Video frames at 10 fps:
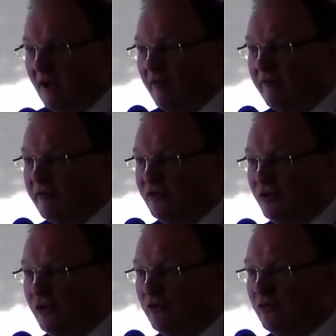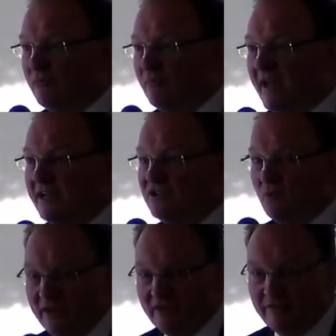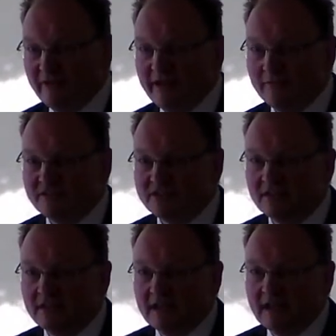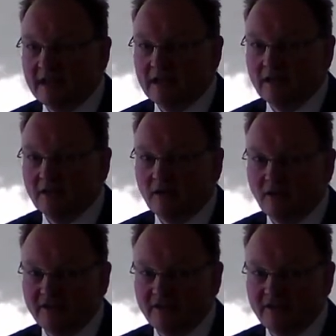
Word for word: of new major wind farms uh,